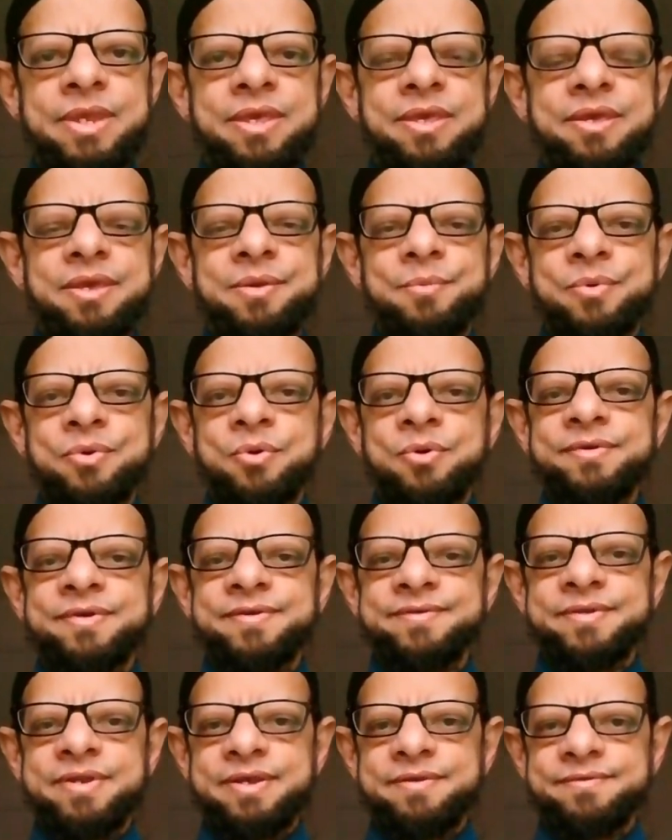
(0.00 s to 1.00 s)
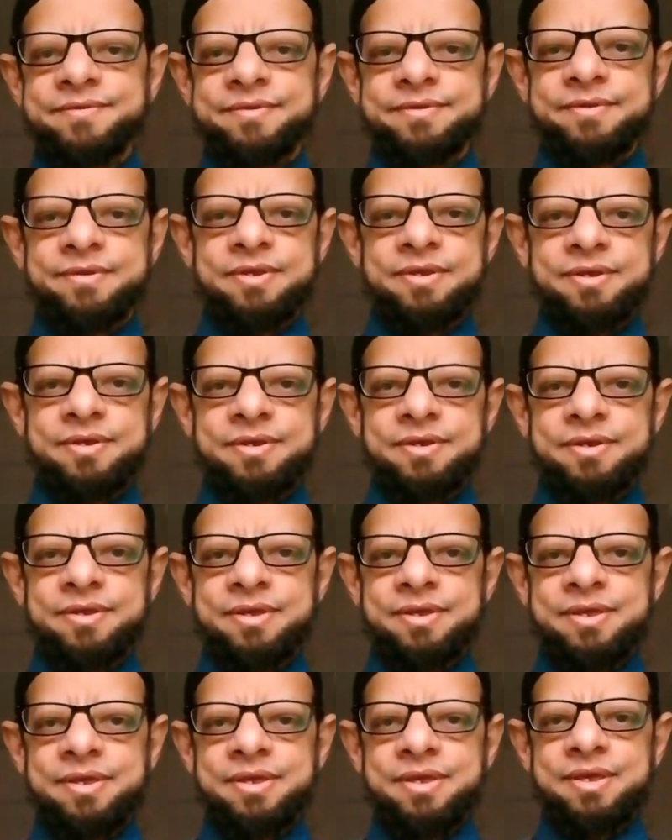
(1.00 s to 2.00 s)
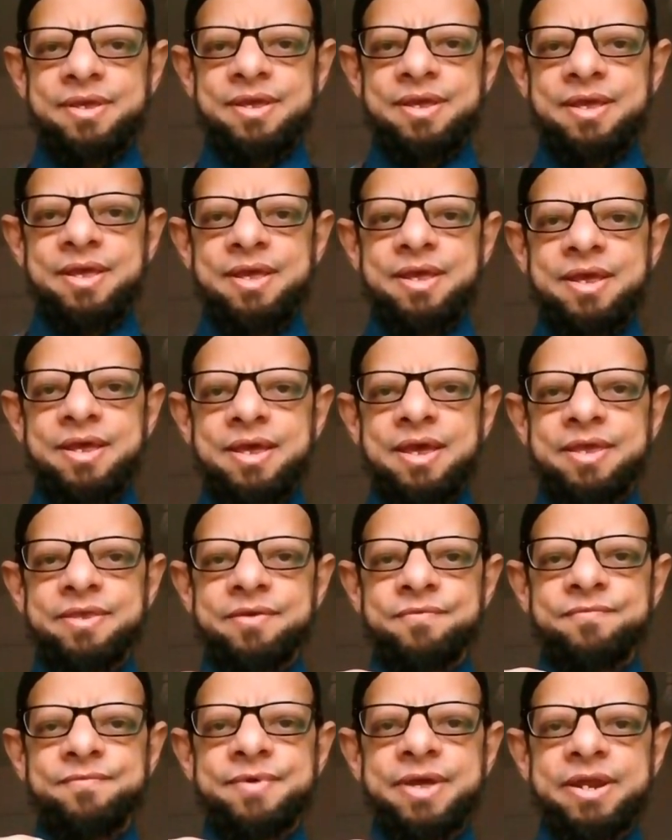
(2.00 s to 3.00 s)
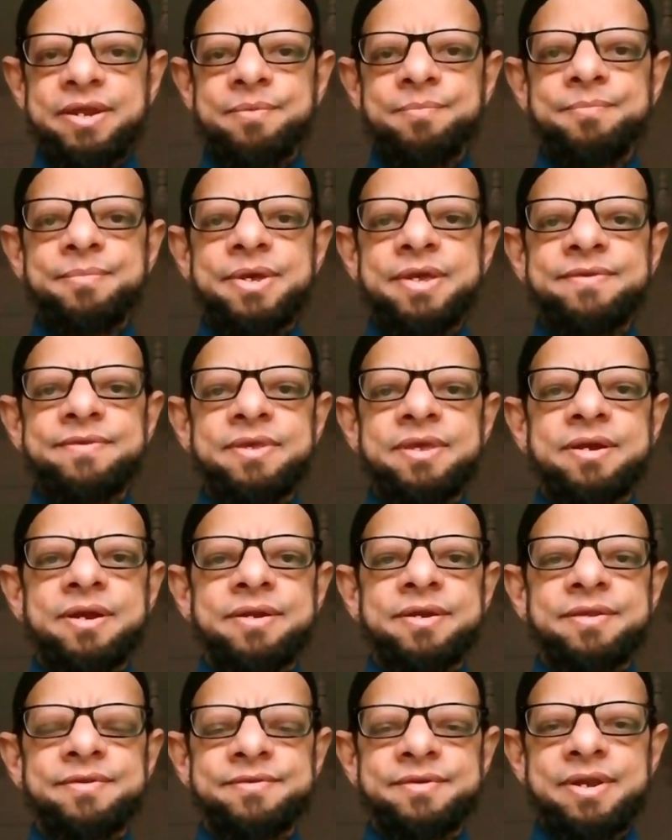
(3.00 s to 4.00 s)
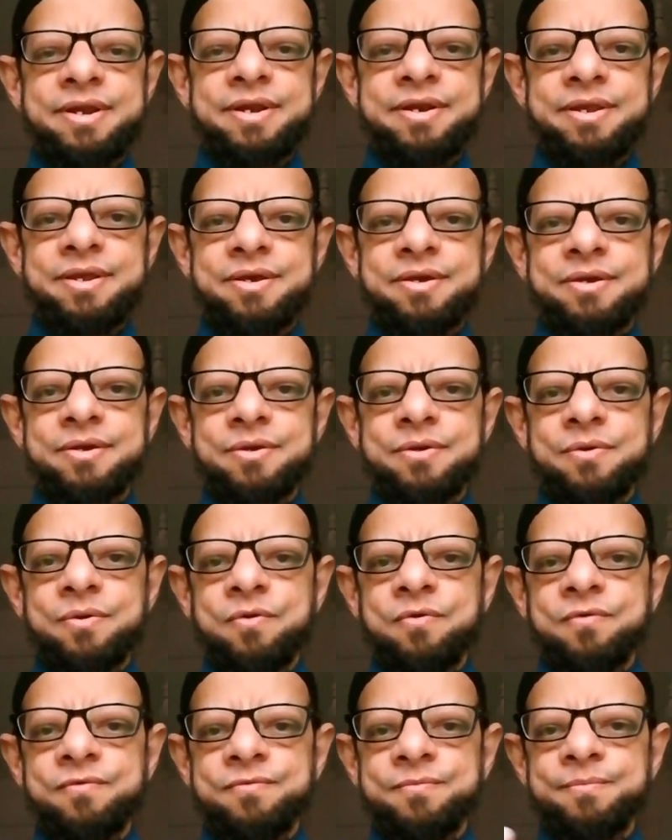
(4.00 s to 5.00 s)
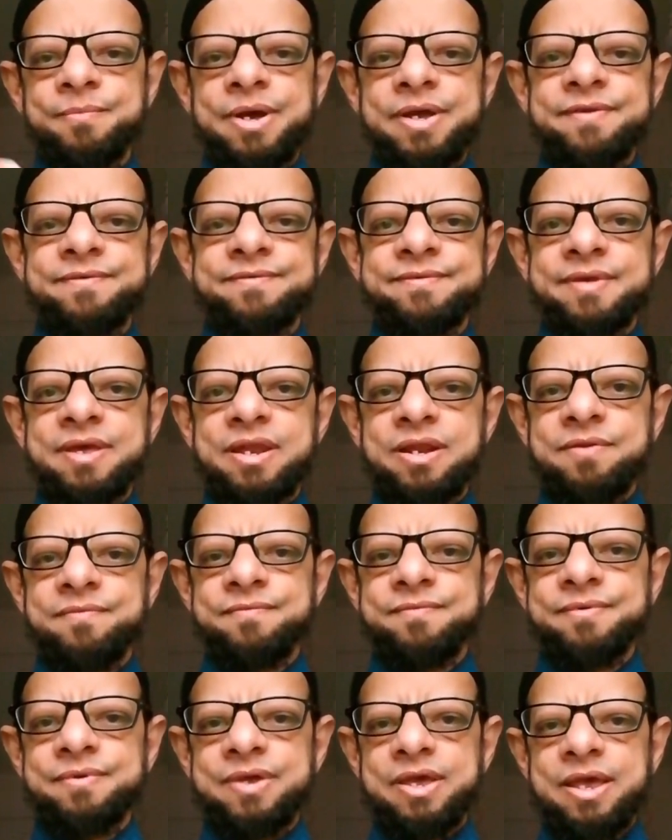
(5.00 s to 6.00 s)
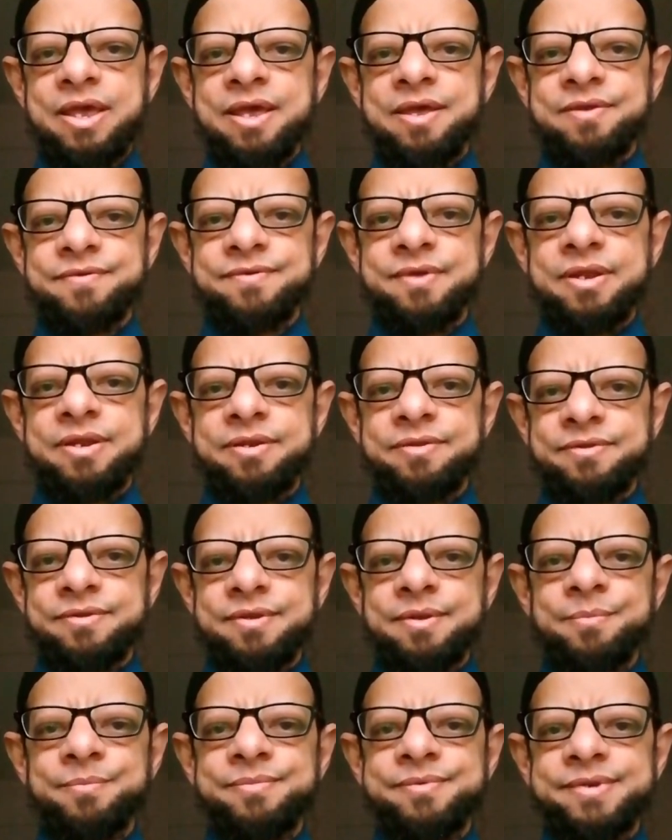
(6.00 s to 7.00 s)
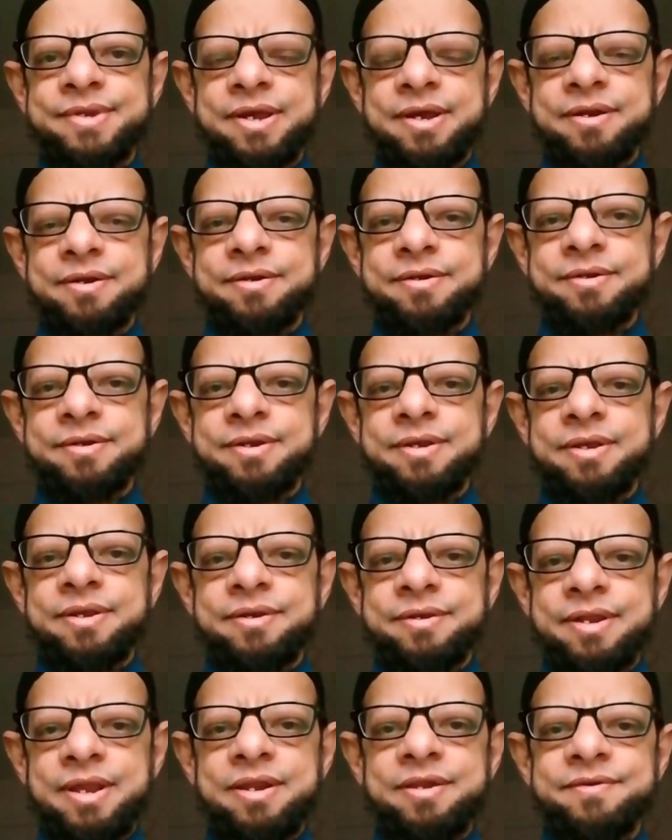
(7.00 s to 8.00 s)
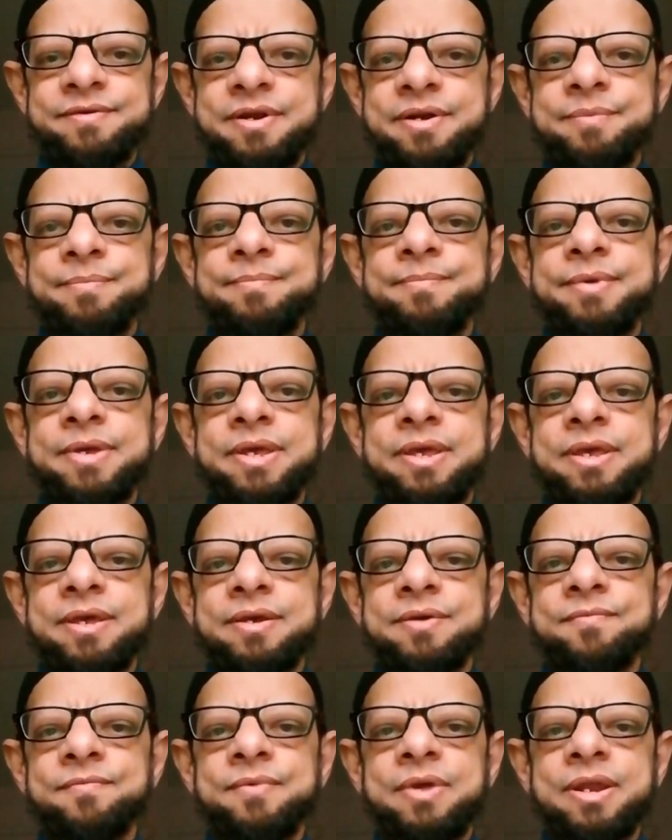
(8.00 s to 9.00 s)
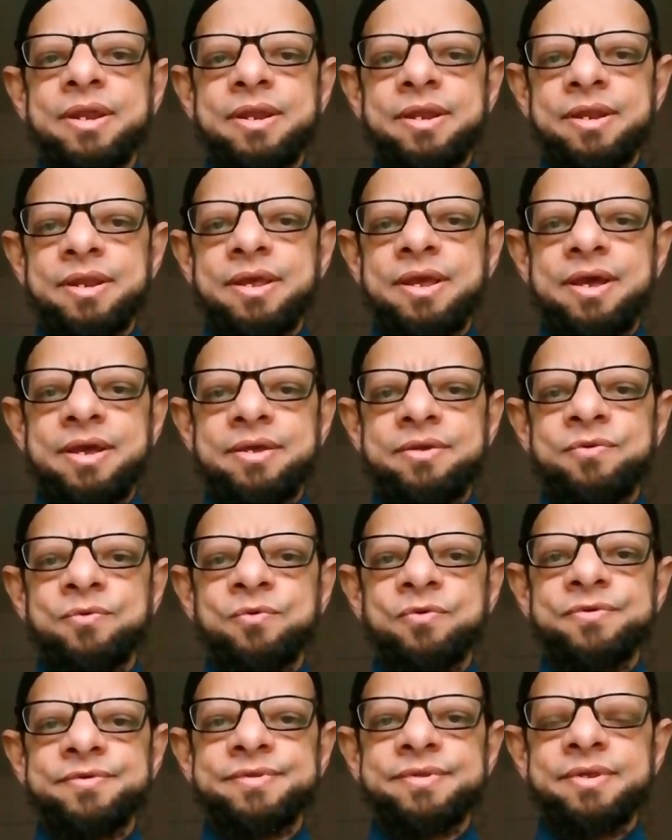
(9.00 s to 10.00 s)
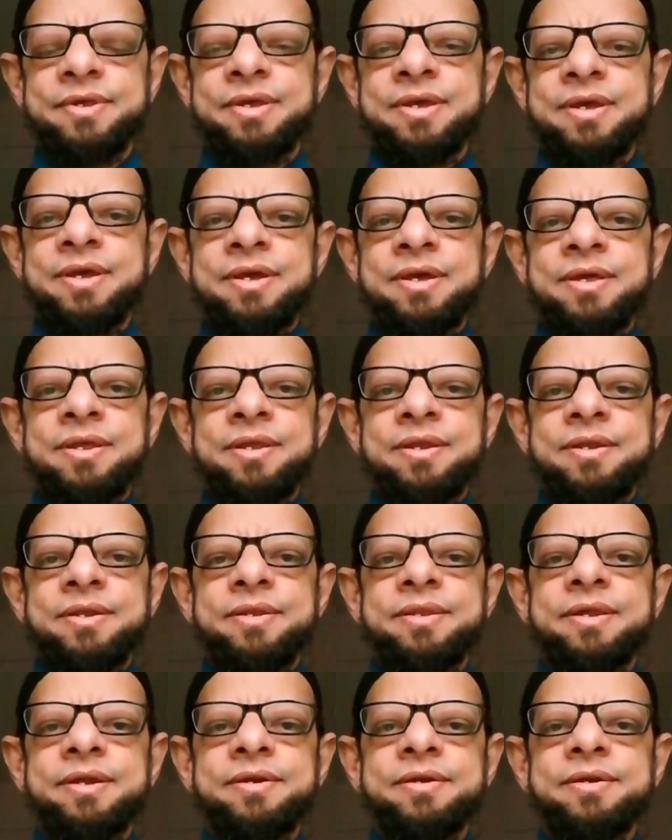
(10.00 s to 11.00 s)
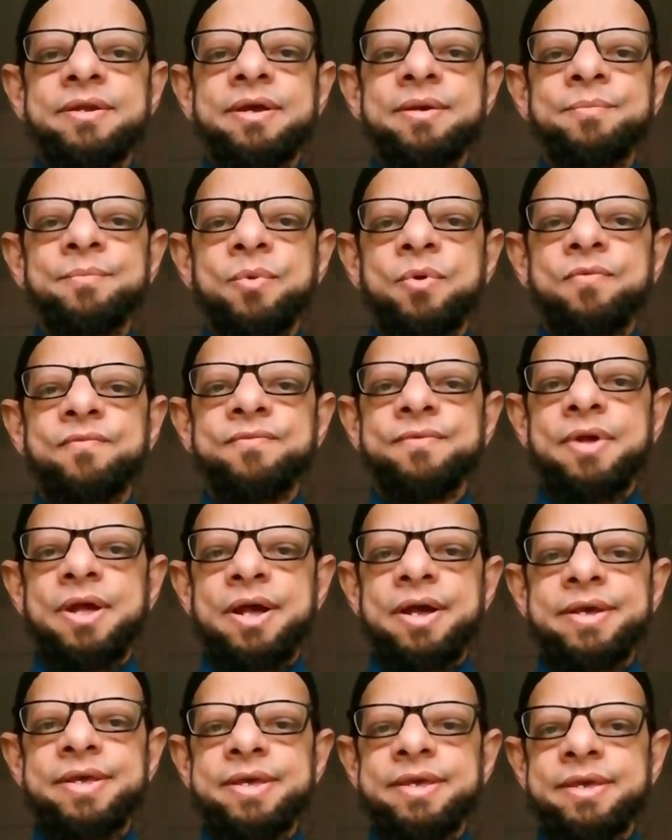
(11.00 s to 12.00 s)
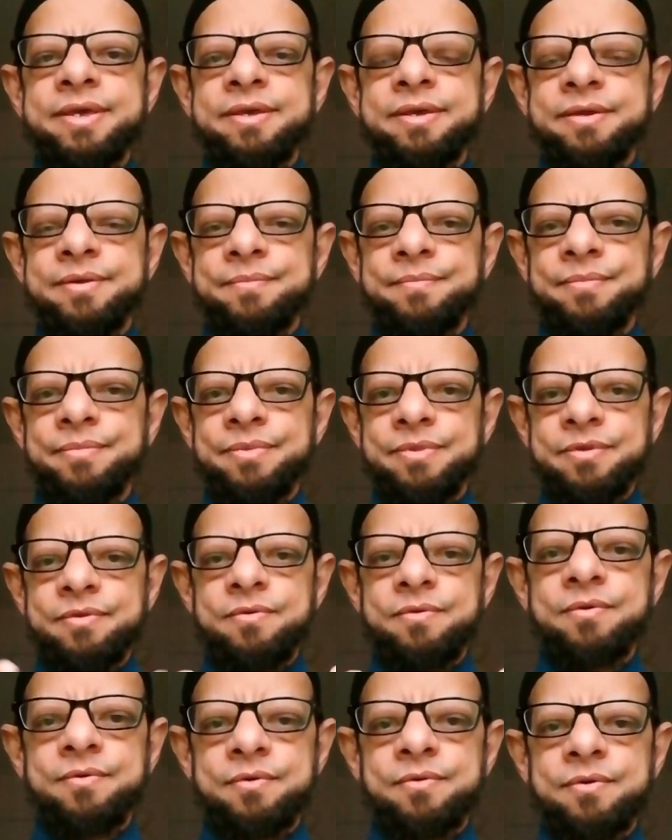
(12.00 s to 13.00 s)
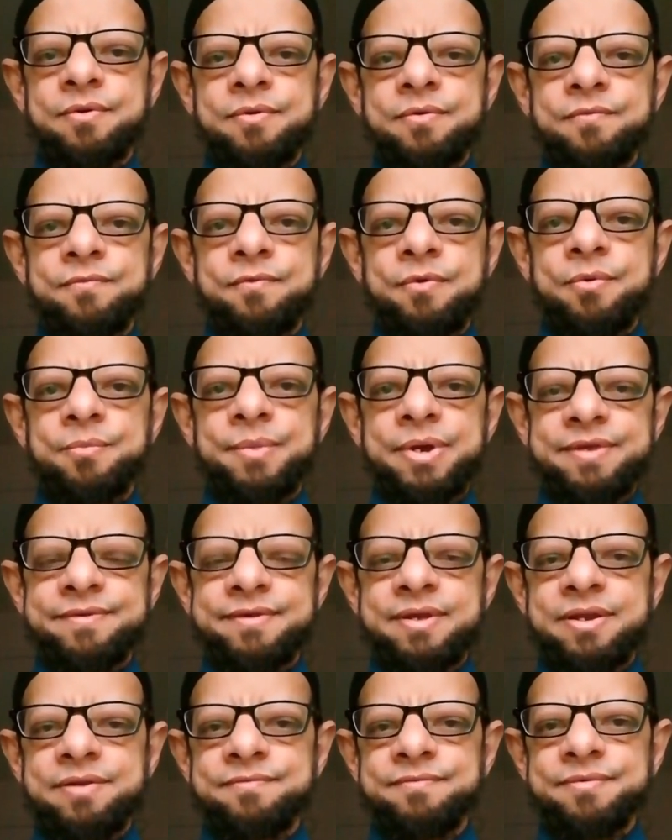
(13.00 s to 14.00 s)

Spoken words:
Human consciousness has a very basic understanding of myself as a subject, intelligent being. With I use the term of I for myself.